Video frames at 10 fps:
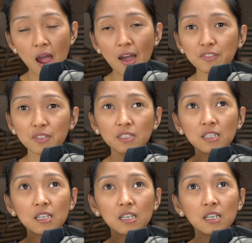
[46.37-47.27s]

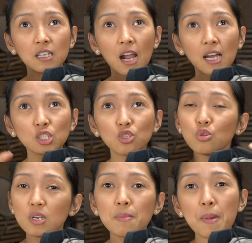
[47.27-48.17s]
after, as
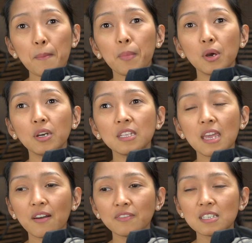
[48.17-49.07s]
you remember, they
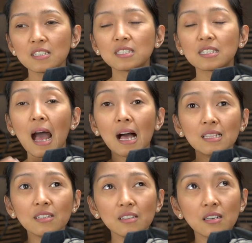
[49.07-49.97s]
have this
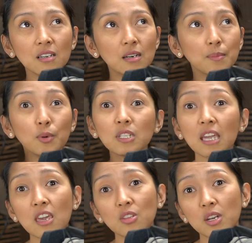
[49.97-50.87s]
Taal uh,
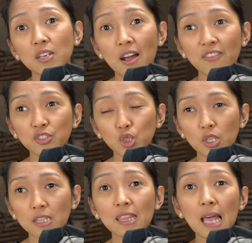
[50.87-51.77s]
volcano
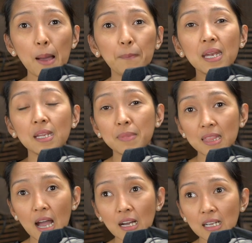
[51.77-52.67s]
eruption that happened in
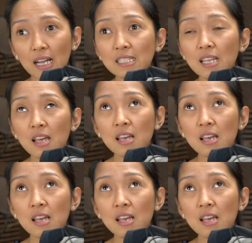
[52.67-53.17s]
Batangas